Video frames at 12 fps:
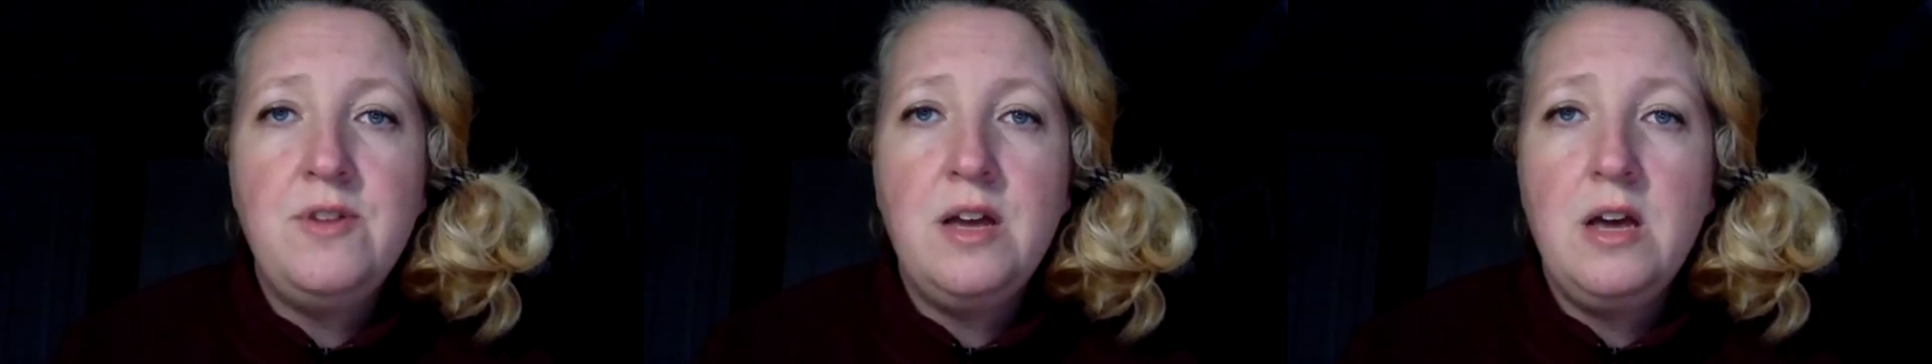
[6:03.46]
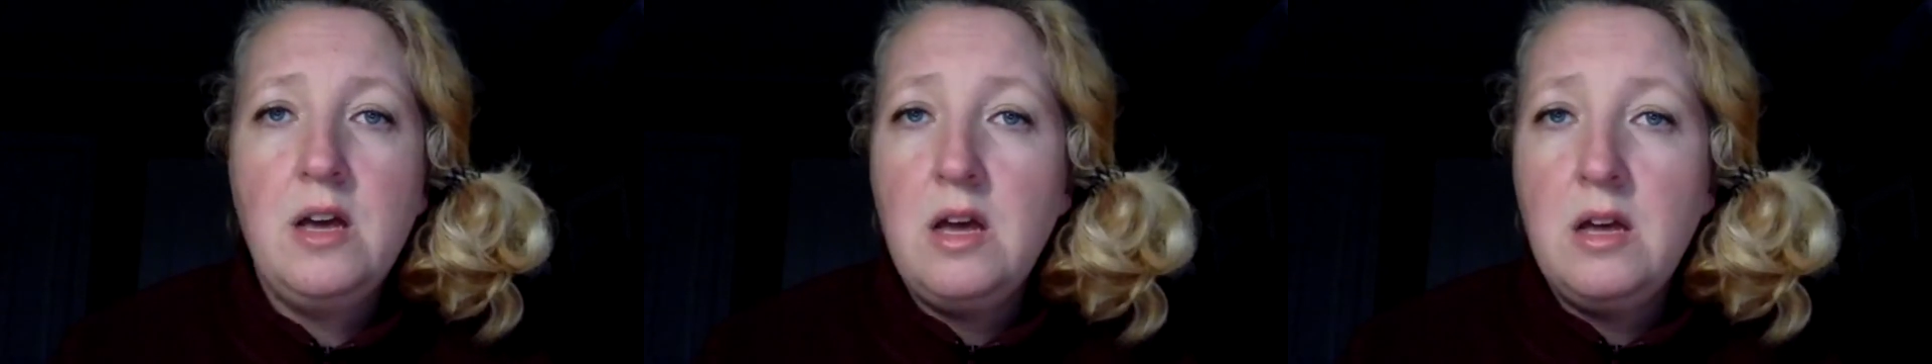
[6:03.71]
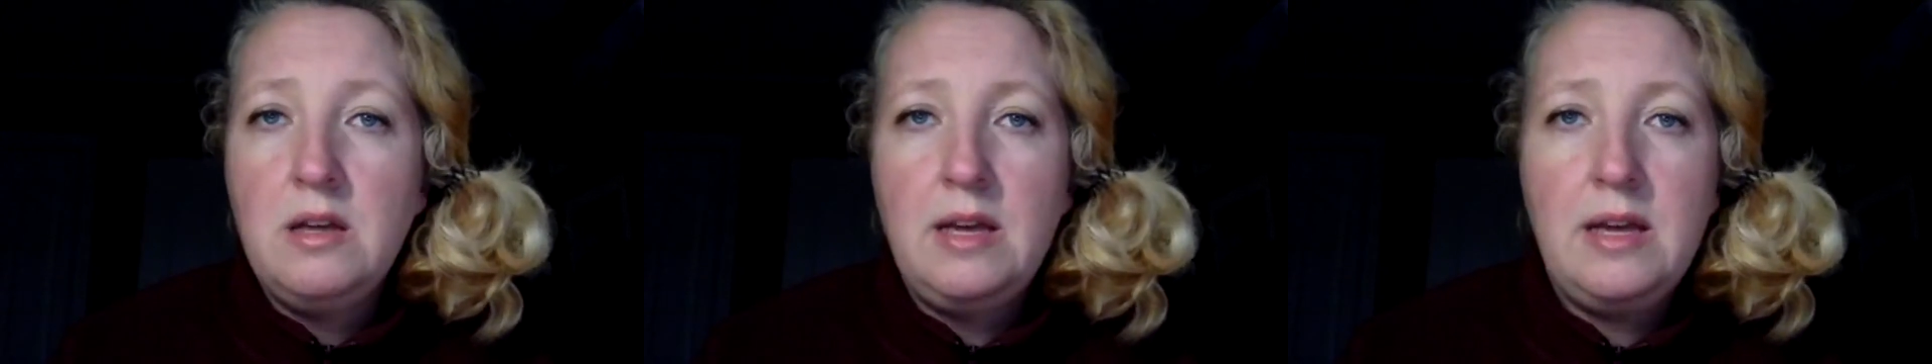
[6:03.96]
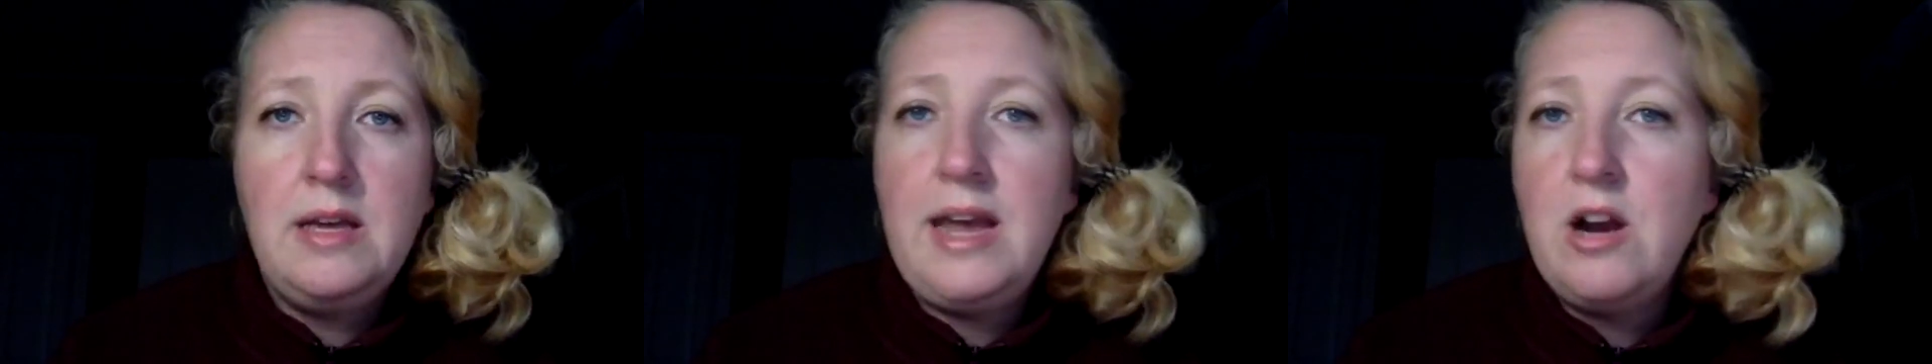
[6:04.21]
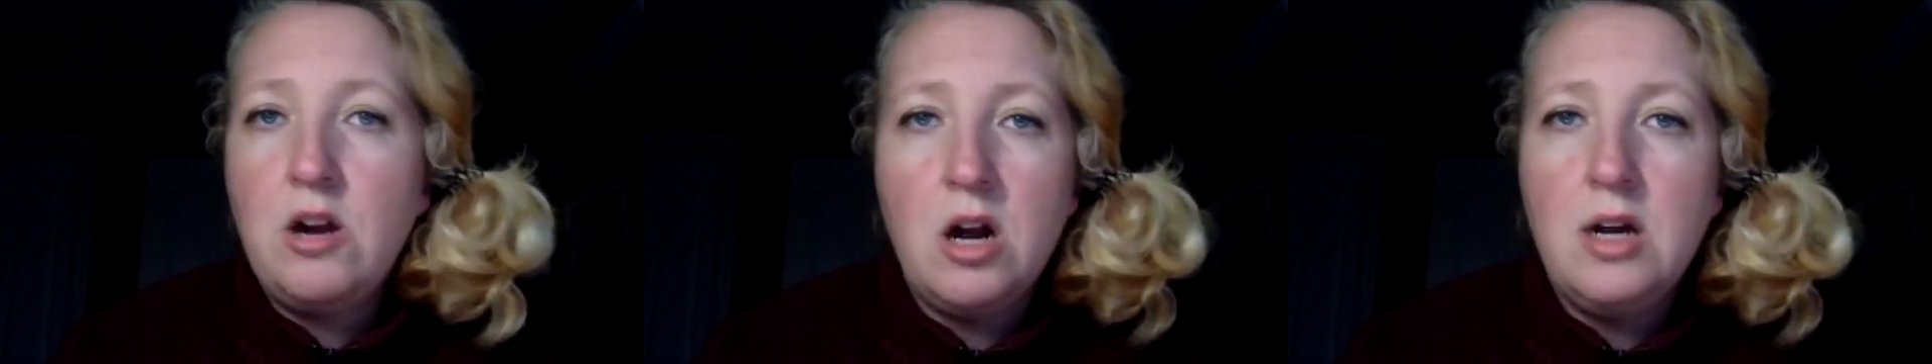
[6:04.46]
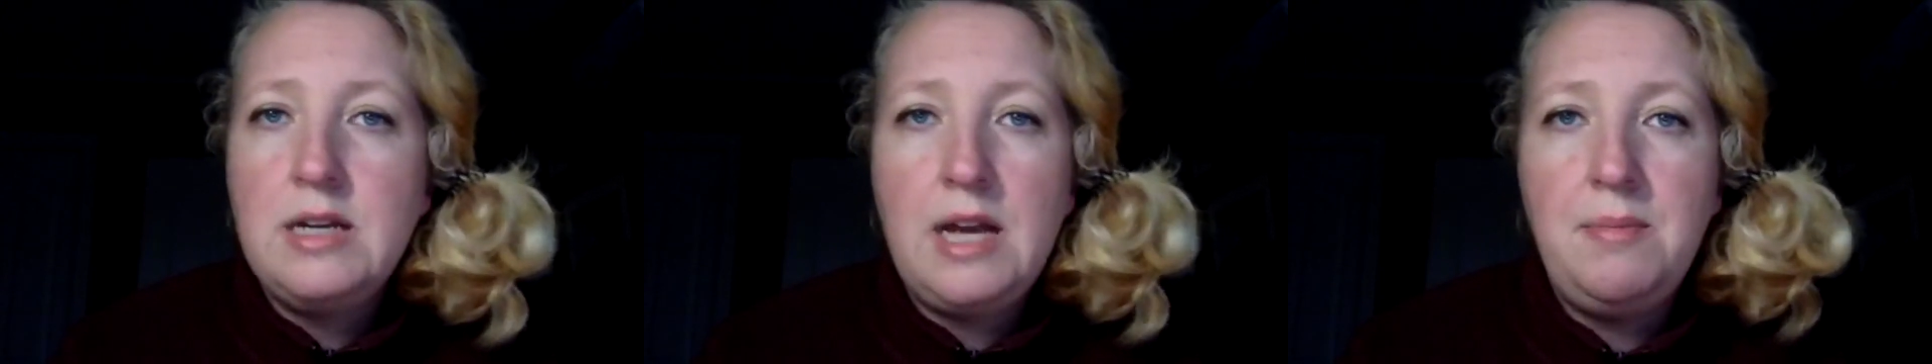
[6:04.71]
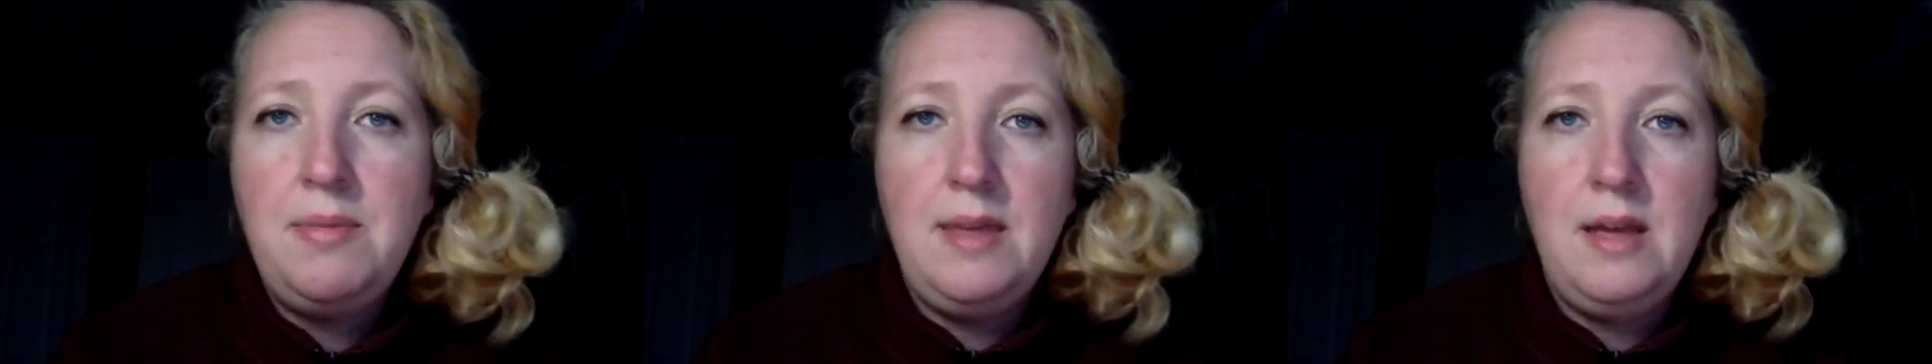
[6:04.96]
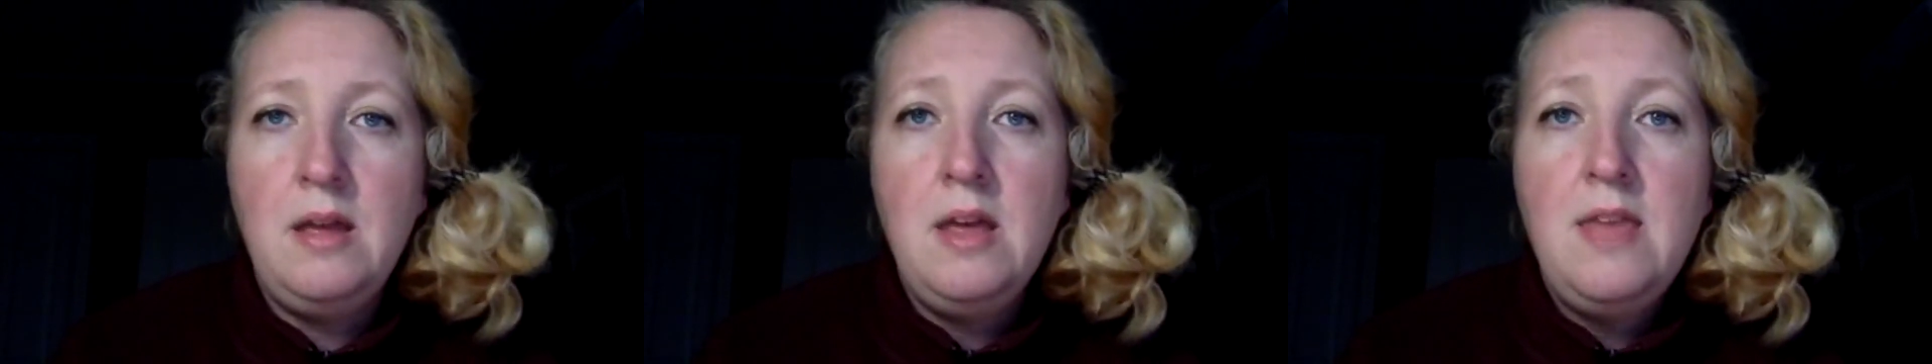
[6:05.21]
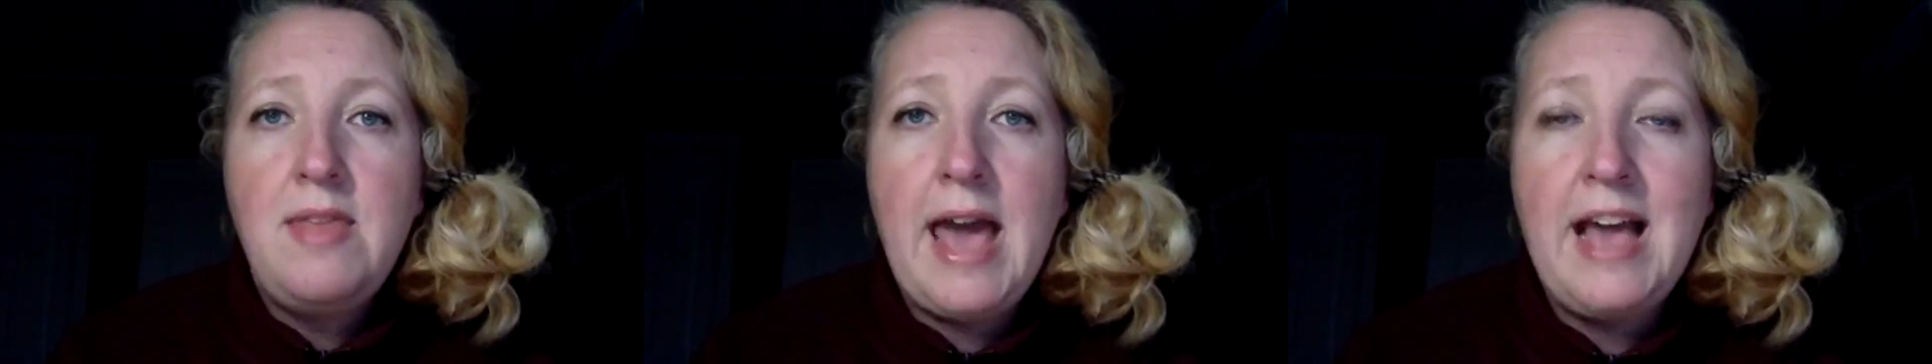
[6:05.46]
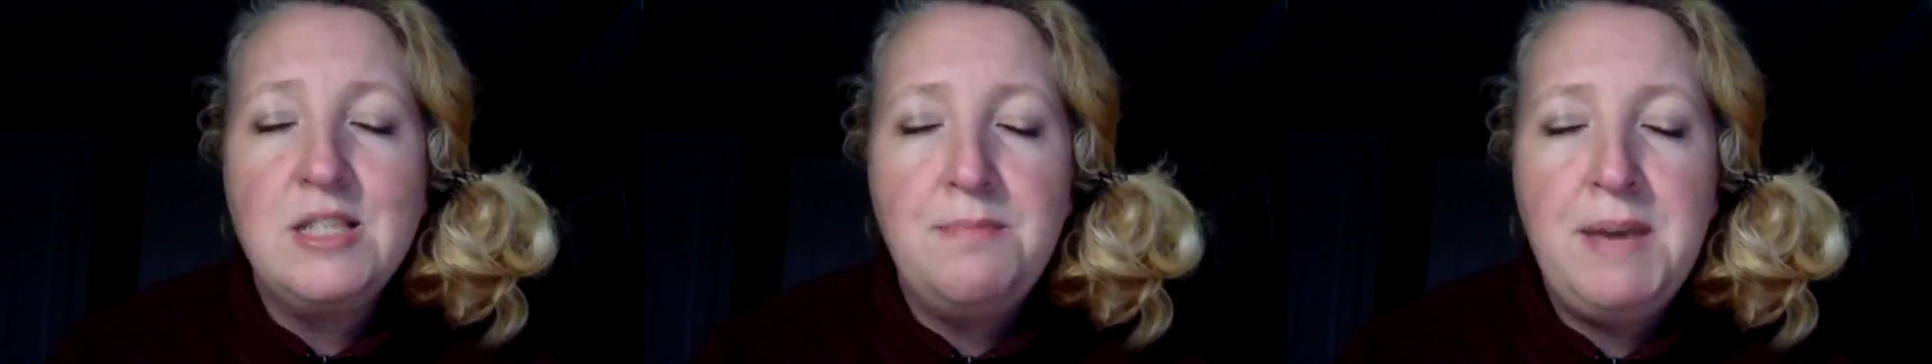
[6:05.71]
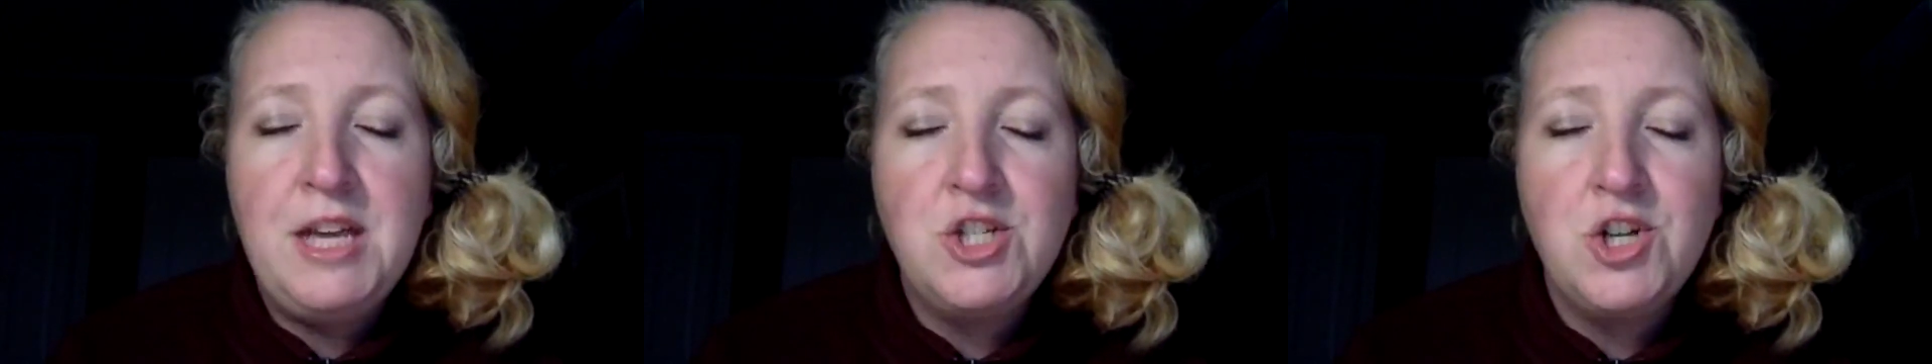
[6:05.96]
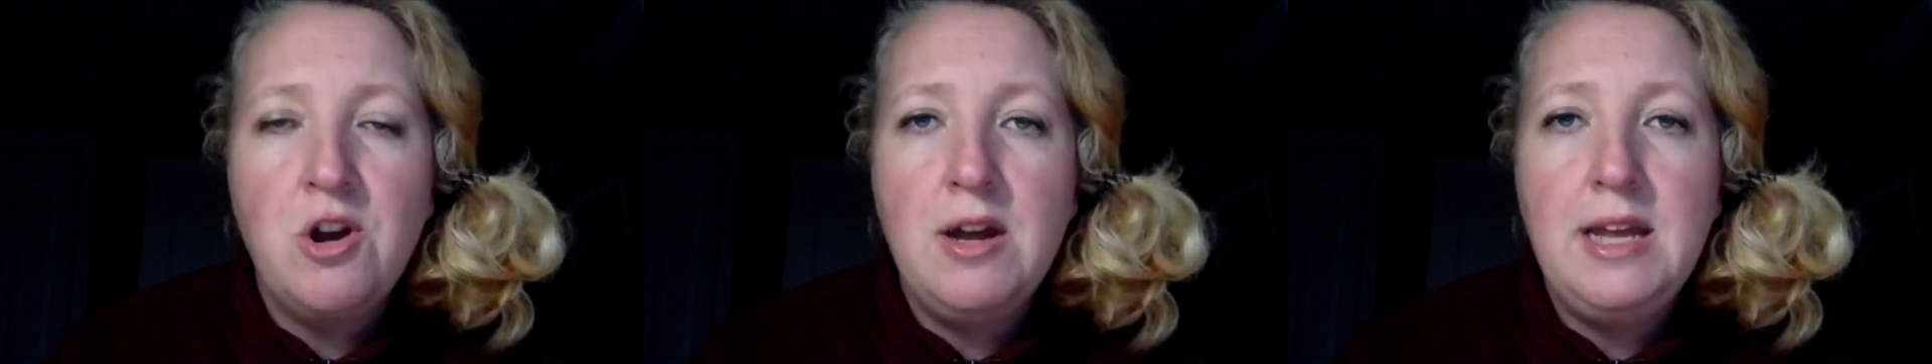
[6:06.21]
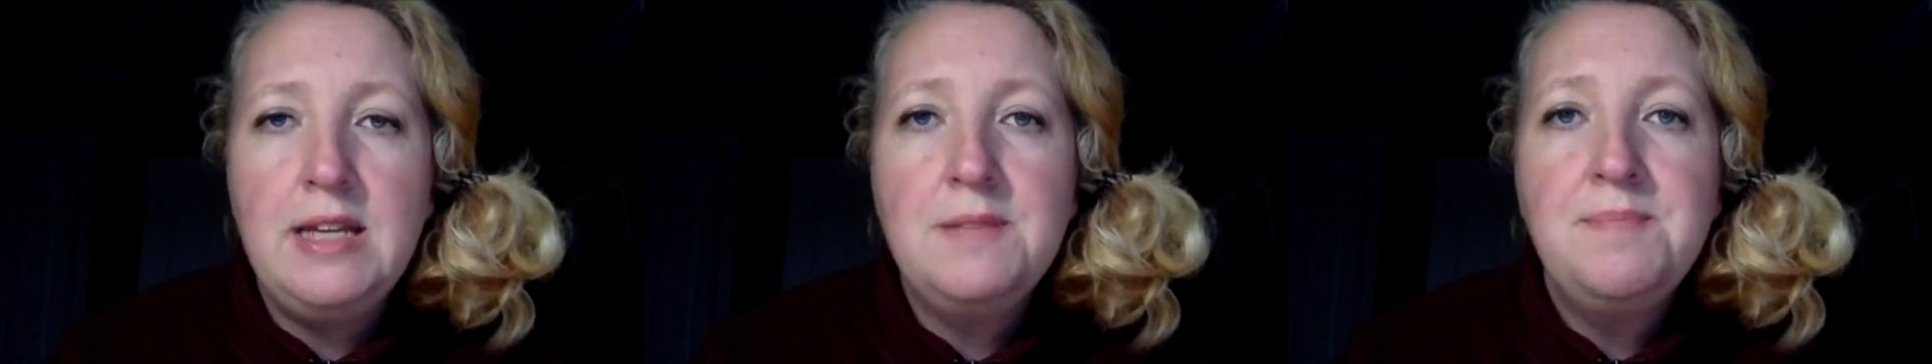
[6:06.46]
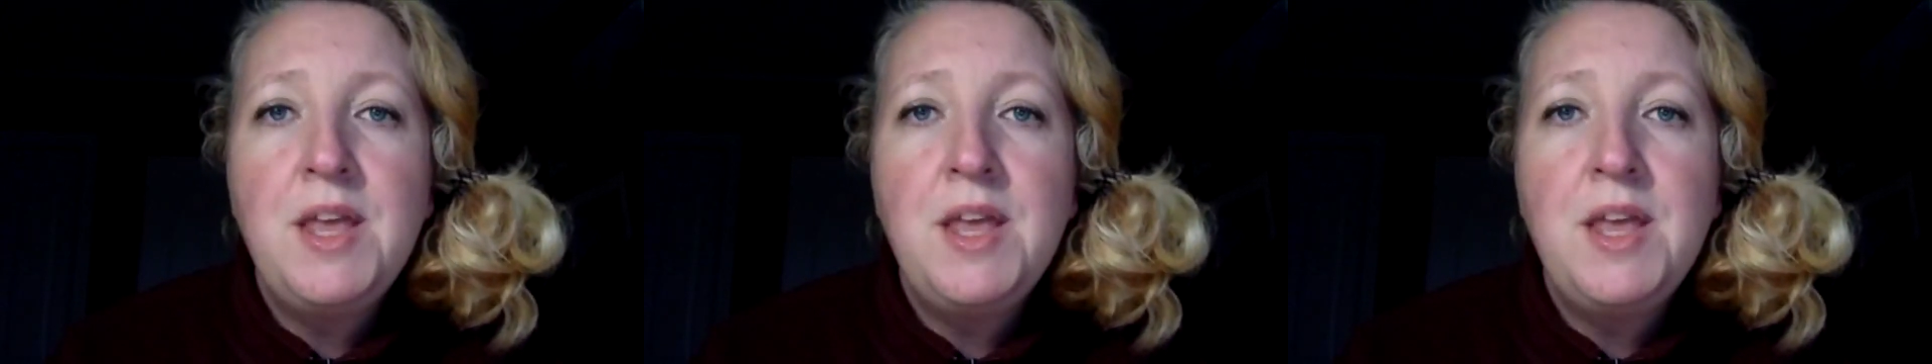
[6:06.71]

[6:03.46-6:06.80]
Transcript: a care card type thing that has a picture on it.